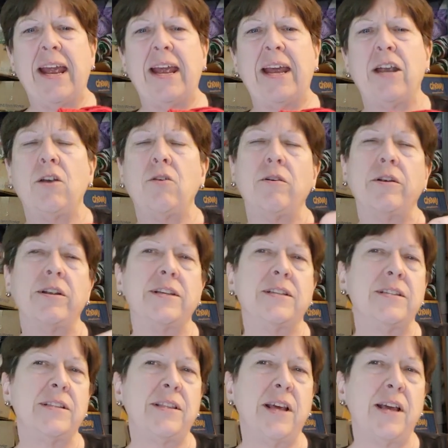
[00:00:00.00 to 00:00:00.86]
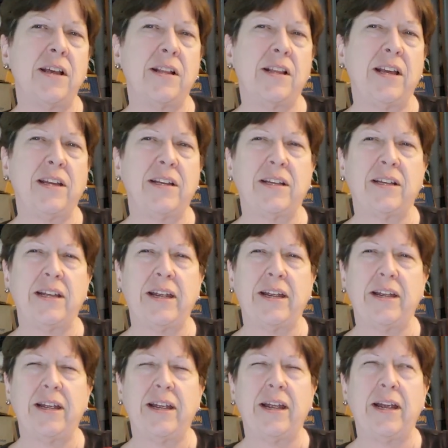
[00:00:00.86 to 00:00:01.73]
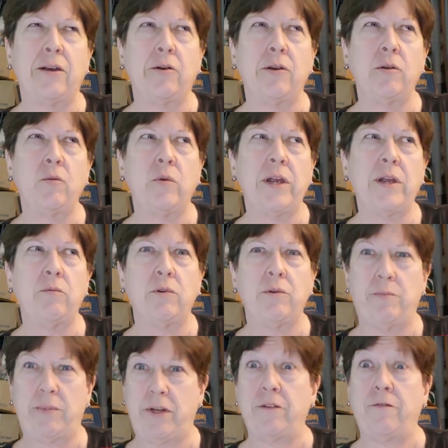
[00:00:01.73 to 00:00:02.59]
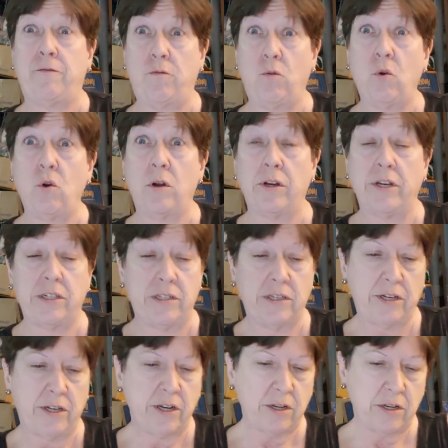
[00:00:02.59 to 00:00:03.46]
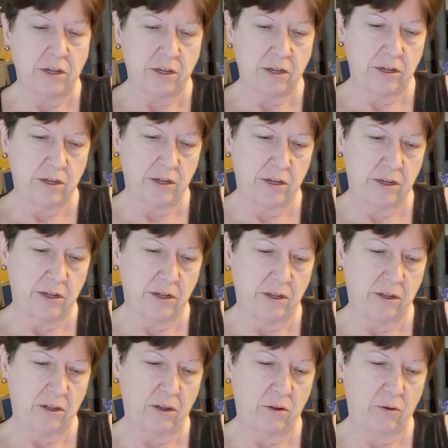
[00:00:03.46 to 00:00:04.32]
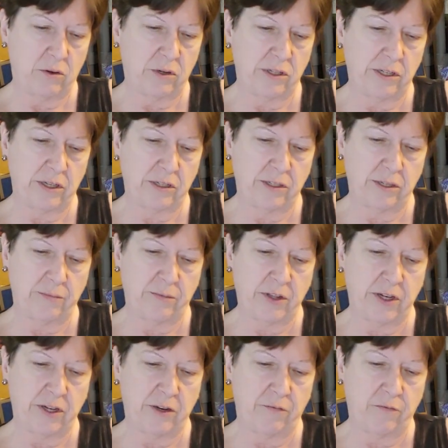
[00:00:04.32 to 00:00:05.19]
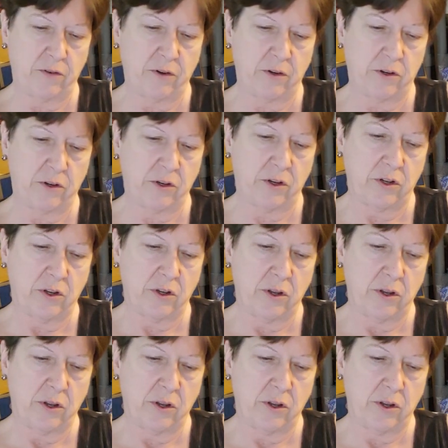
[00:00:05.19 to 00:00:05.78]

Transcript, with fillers: Aran, isn't that like Aran? weight would be a four, isn't it? Or is it something different?